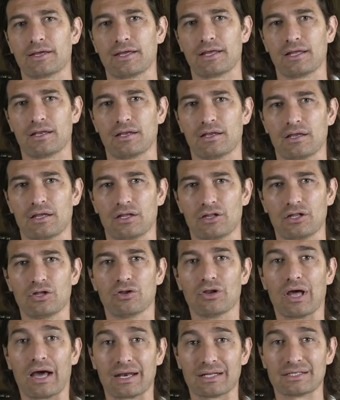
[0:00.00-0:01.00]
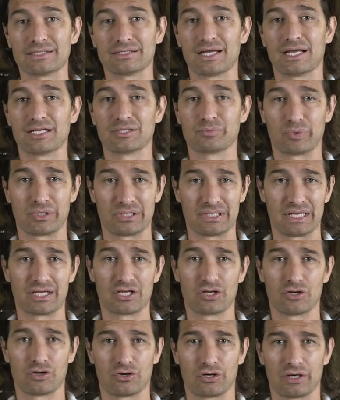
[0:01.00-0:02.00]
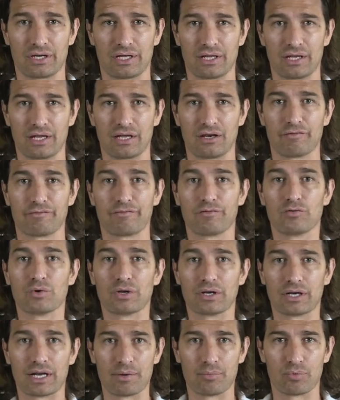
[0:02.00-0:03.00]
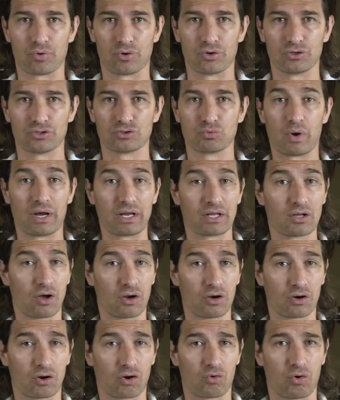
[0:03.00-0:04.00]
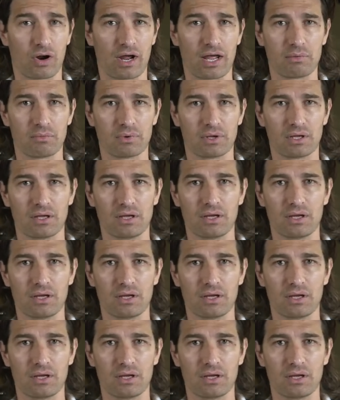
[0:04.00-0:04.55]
in, in the United States, particularly in affluent neighborhoods, white collar crime,